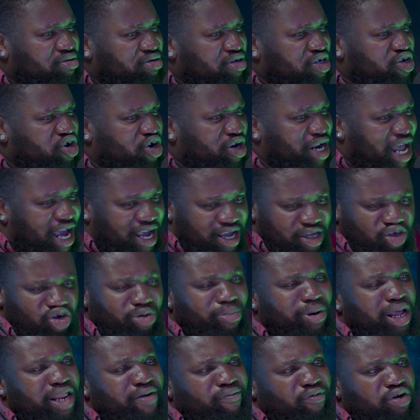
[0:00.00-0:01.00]
You know, like you
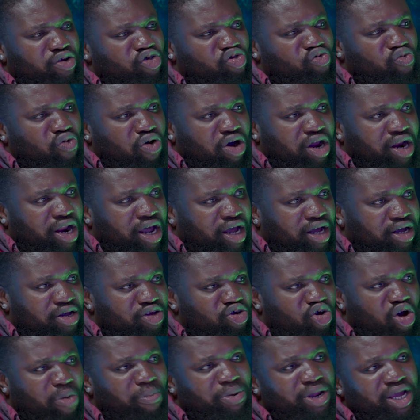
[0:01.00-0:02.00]
don't like for this work now.
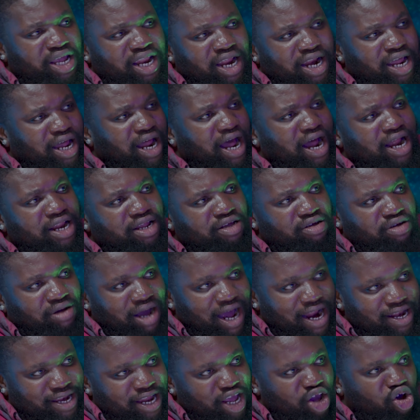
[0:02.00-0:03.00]
You can't bring in a
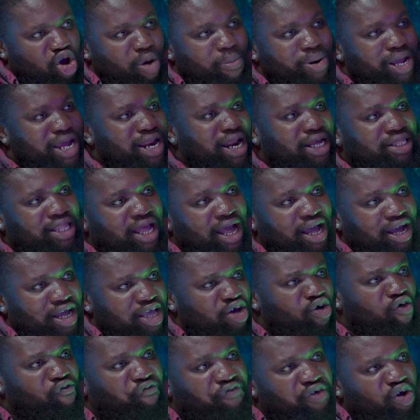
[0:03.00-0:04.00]
day. You can't bring in Attah.
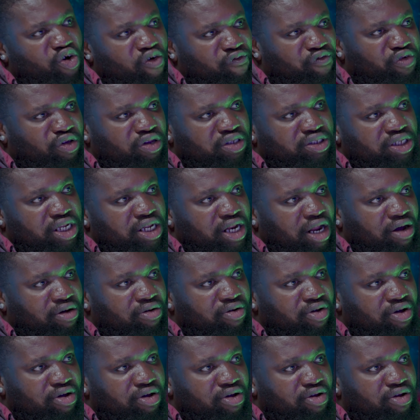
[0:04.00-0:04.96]
He go fail obviously now.